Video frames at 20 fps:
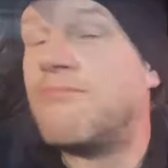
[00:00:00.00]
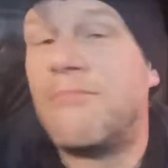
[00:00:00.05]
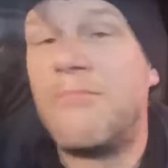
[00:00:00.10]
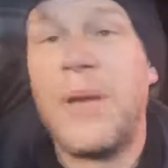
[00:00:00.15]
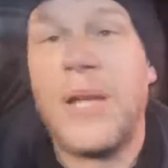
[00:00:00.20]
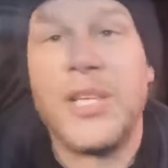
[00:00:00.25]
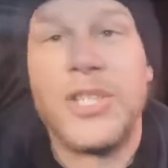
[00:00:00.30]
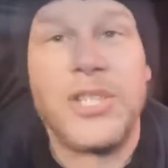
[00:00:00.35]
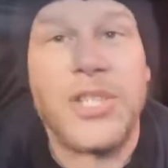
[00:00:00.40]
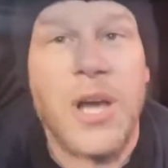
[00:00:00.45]

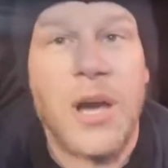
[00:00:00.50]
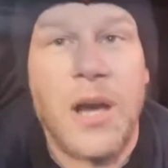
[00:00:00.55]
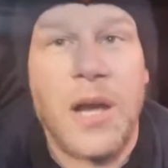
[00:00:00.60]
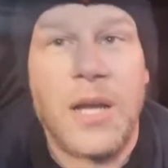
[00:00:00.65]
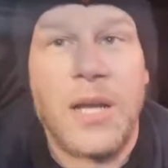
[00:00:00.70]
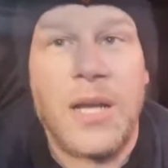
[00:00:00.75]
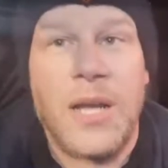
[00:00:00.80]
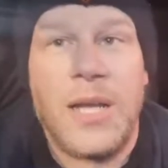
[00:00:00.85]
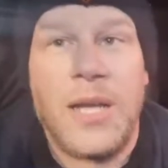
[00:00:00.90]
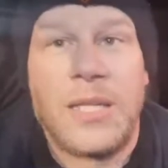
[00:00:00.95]
pitch
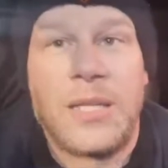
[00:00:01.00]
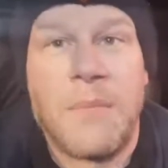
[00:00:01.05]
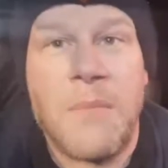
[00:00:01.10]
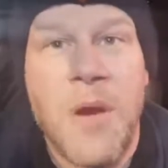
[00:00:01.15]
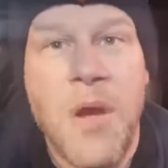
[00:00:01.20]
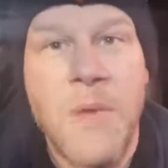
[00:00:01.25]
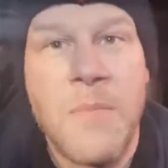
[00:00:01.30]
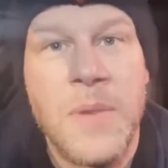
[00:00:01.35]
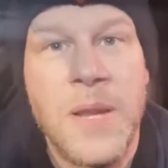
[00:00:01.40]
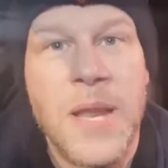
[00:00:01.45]
dark at the
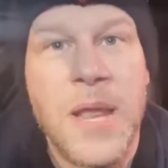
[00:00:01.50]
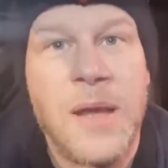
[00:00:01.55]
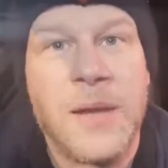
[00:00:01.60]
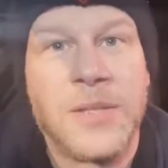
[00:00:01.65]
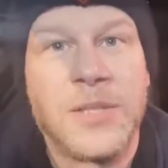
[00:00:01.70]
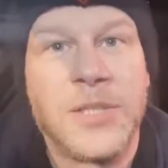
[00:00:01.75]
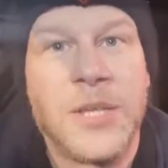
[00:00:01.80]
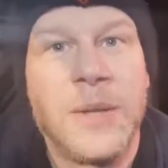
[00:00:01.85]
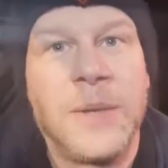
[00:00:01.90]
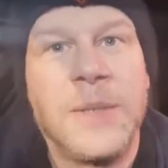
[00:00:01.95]
moment now.
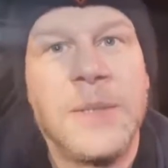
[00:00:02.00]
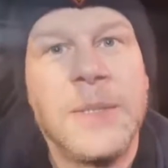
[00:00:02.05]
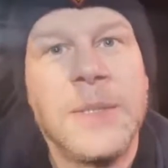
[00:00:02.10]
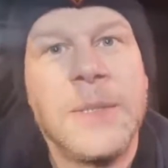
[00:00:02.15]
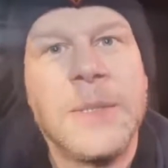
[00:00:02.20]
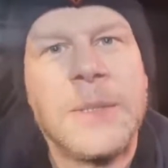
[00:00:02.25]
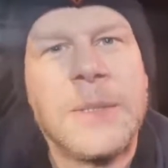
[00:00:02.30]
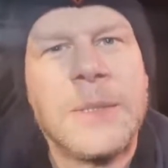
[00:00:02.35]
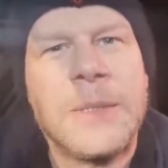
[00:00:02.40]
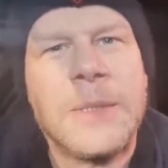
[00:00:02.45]
So
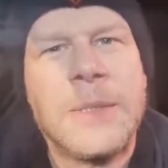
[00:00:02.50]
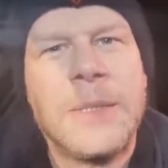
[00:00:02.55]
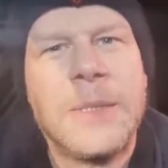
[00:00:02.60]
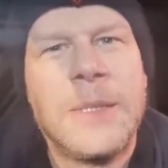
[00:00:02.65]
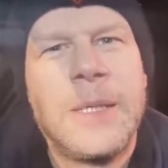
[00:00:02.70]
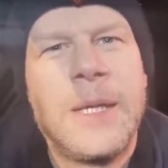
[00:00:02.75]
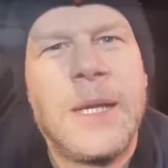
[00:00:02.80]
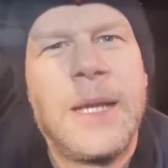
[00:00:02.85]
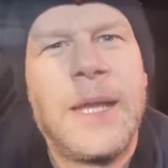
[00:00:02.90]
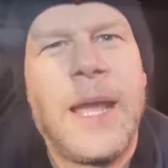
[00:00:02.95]

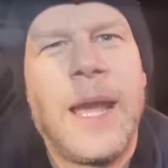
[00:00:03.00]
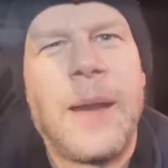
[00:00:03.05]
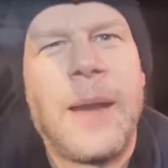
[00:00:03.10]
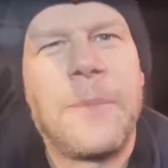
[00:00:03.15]
yeah,